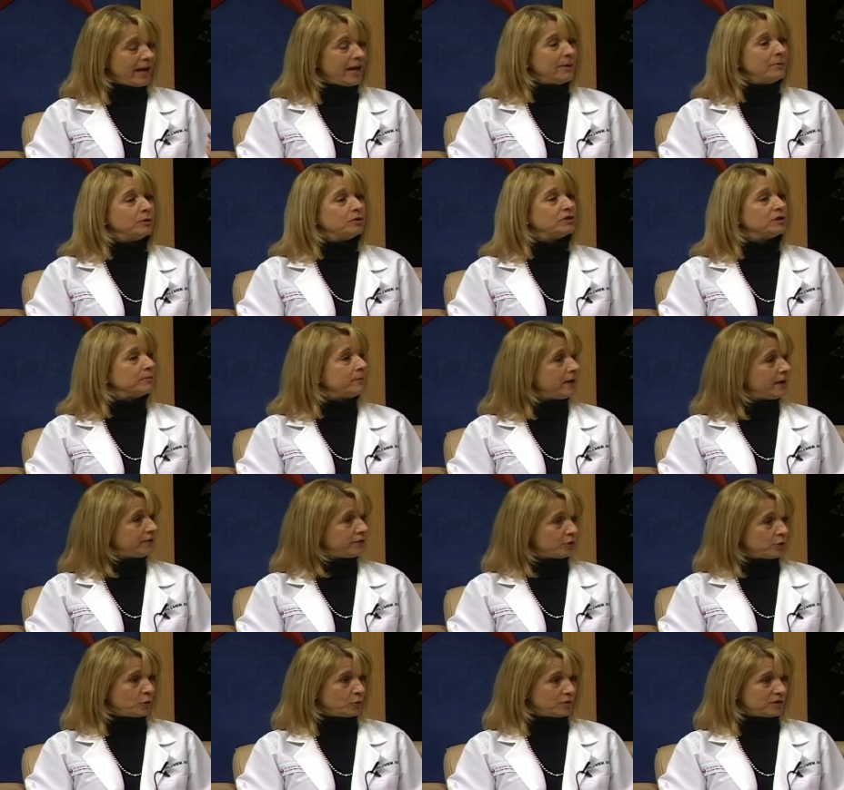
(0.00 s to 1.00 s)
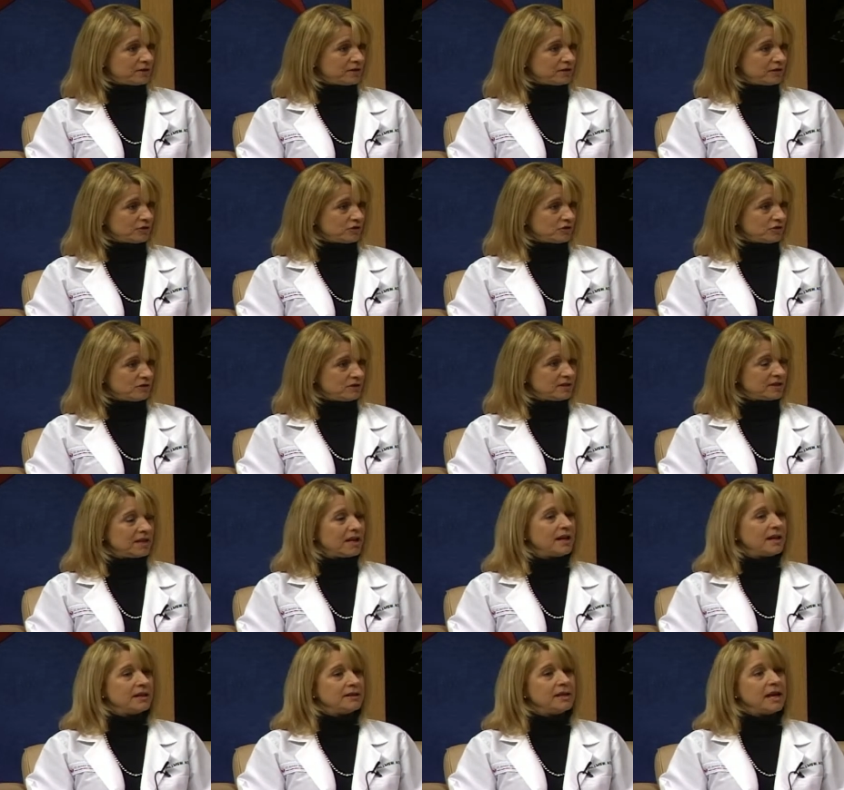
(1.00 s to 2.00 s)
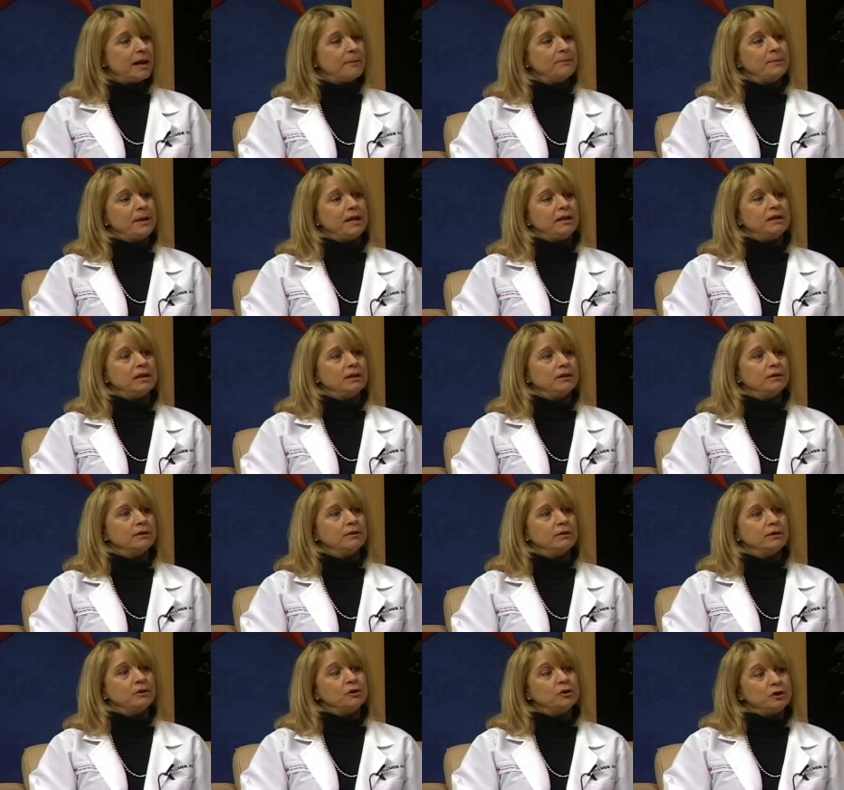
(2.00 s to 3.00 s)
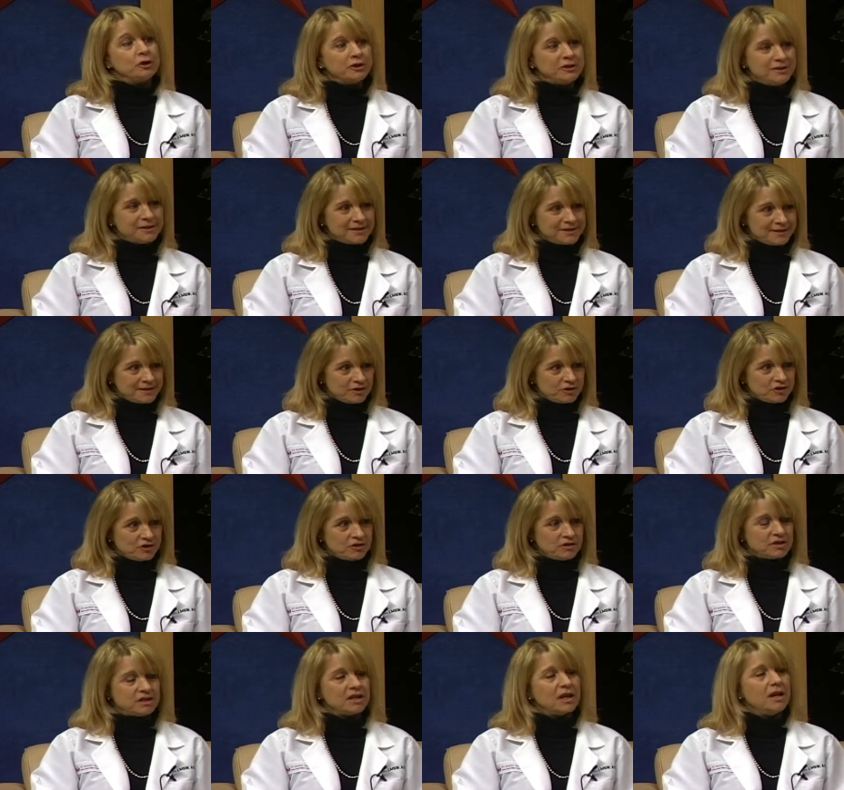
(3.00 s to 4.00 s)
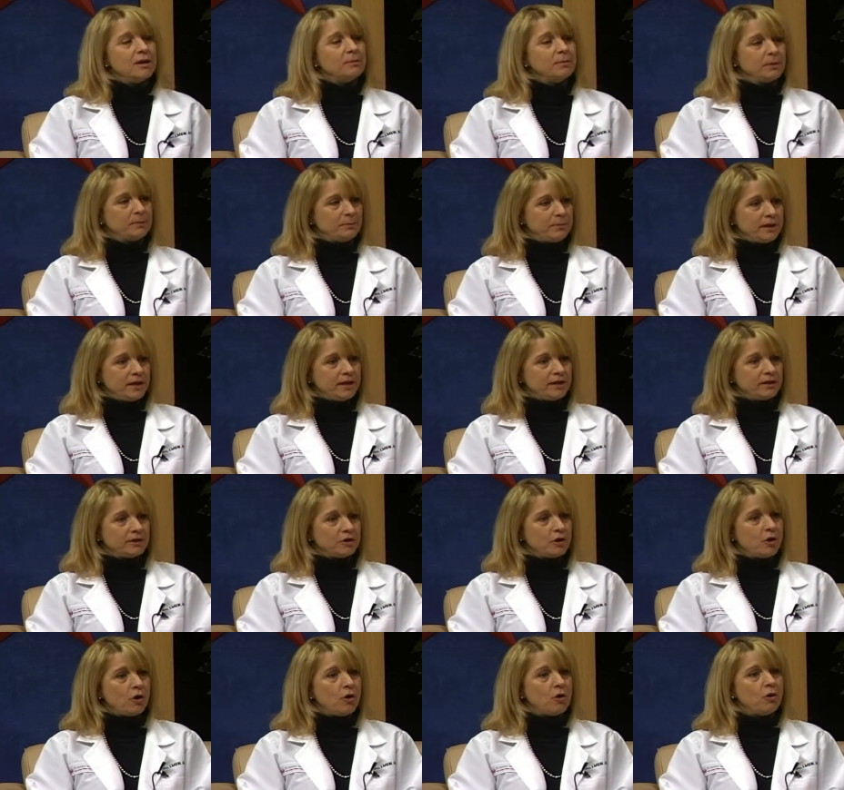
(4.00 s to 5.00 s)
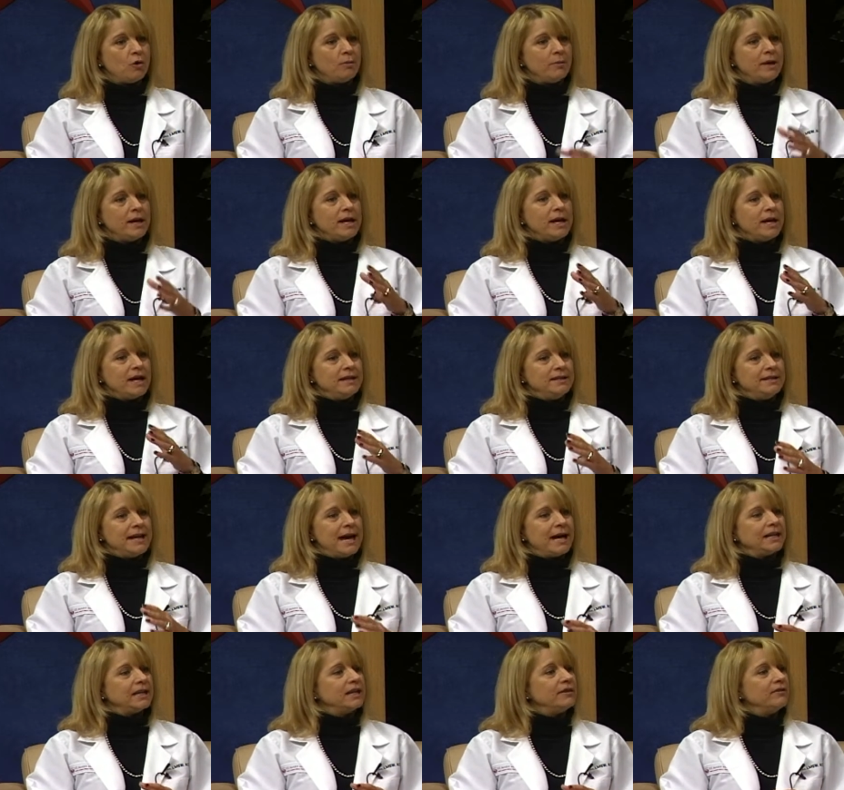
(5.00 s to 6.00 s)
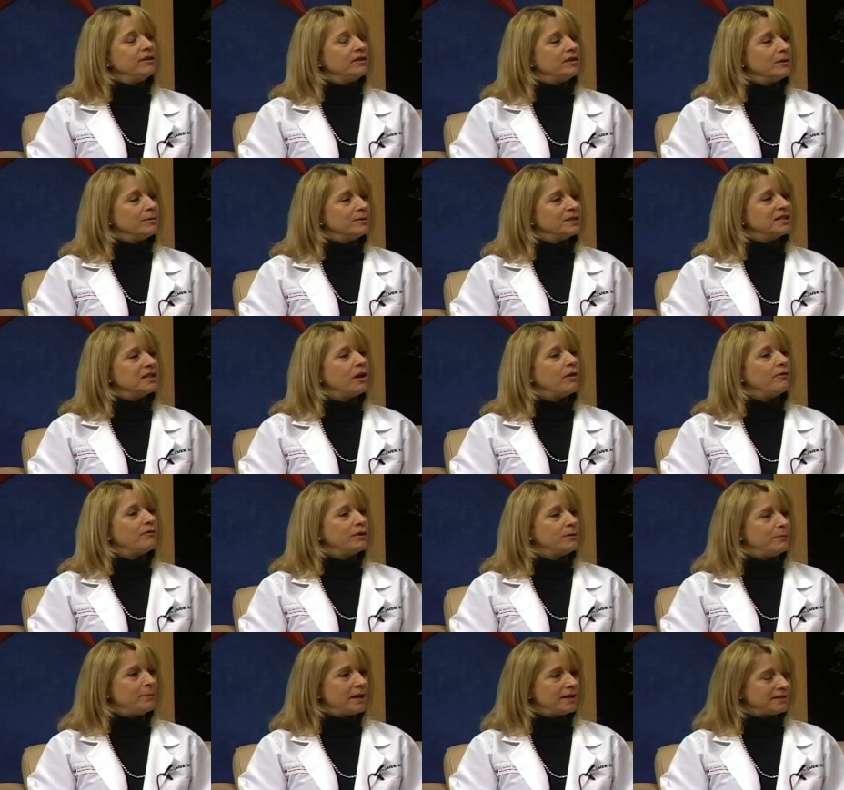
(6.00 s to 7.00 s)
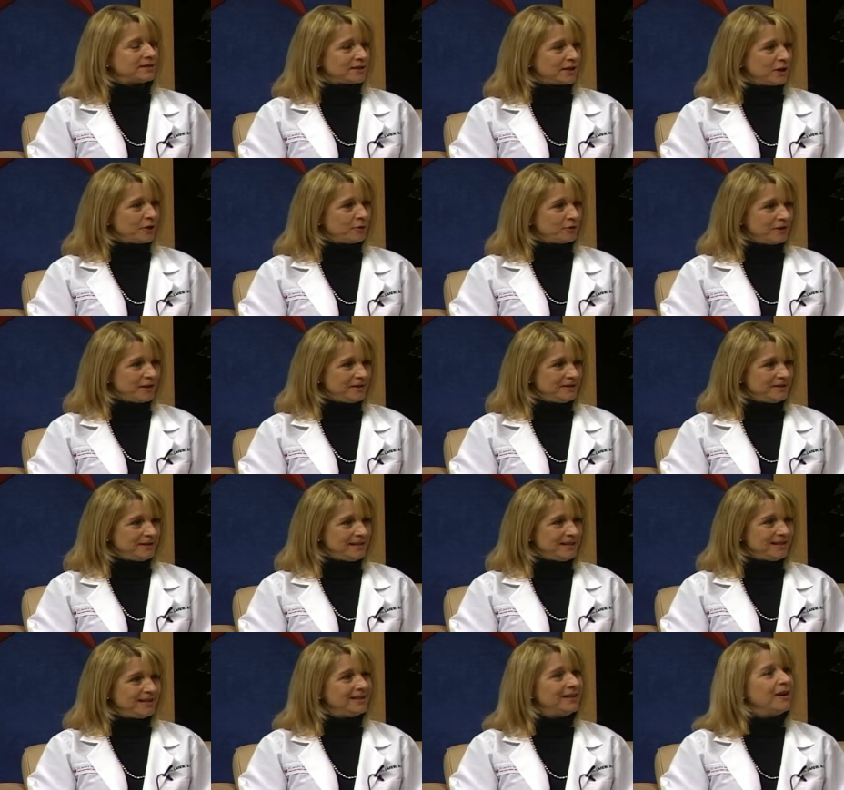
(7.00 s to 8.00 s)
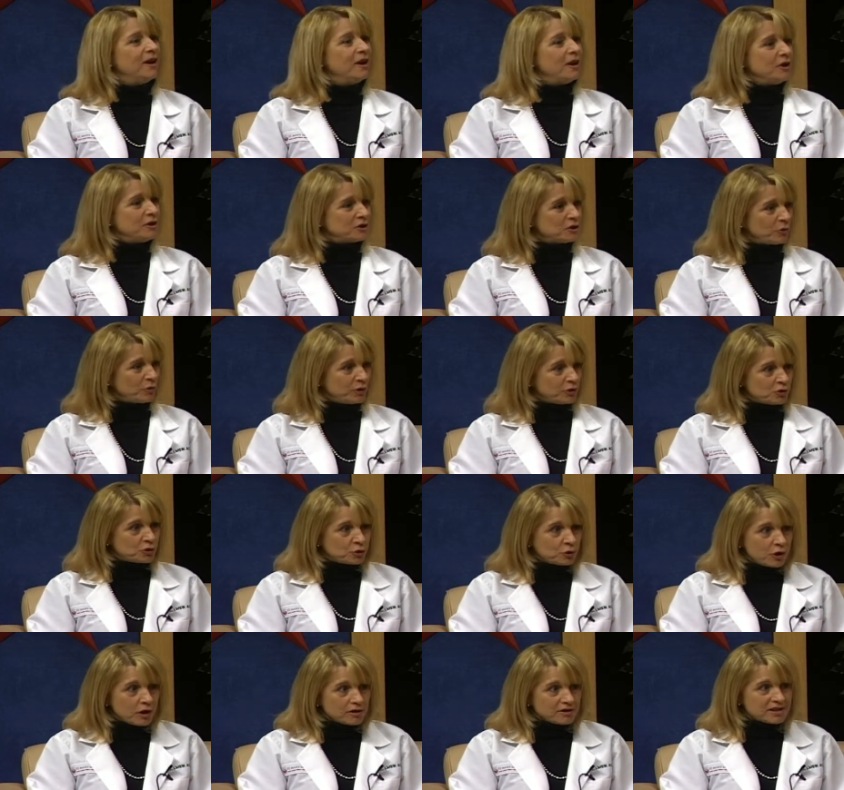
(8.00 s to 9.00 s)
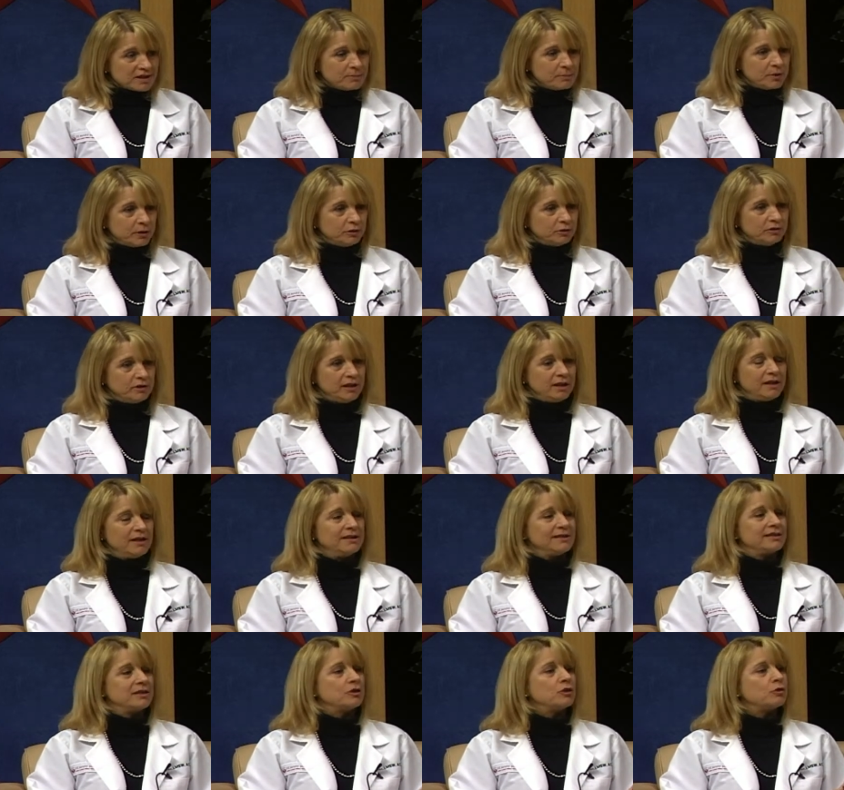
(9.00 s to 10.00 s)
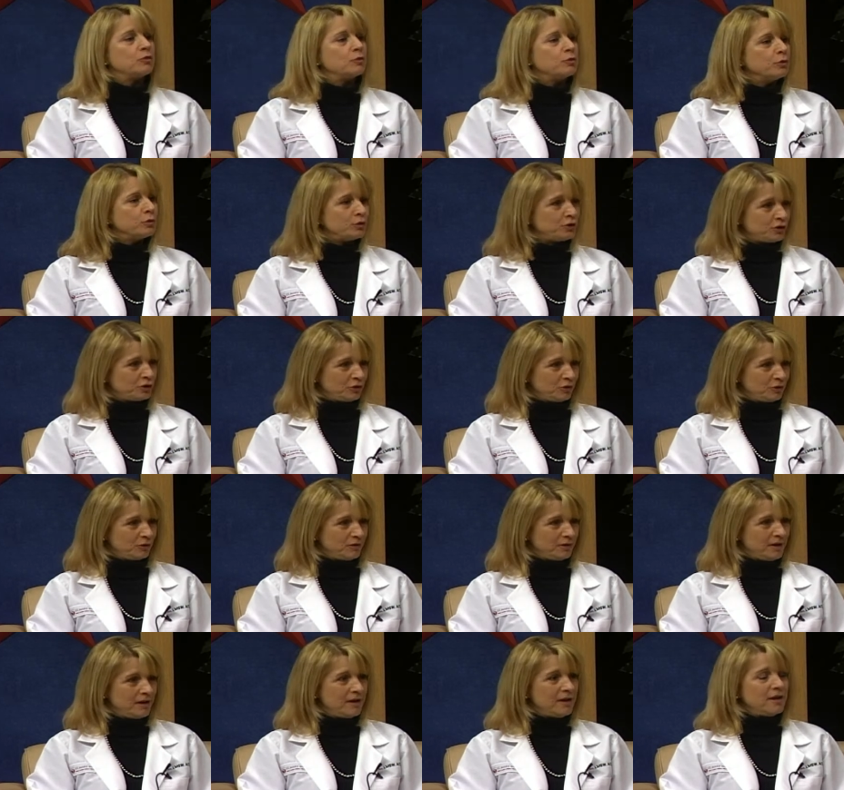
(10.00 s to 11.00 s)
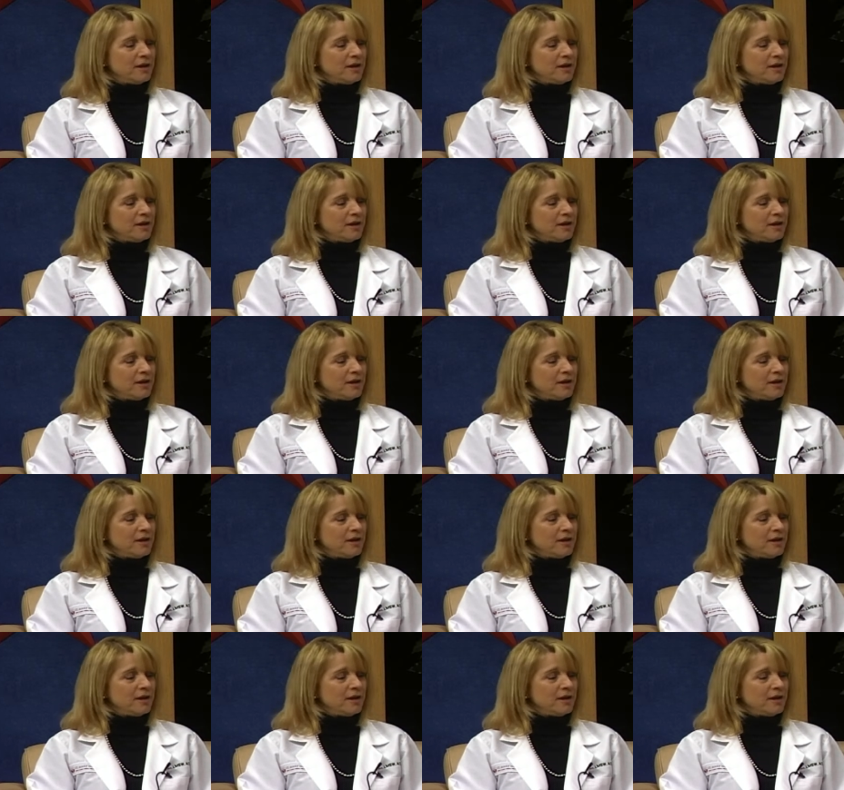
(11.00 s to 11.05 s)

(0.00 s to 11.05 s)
able to make their own decisions, not making good decisions, but being at home and not giving themselves the best care they need. So the trust building is crucial.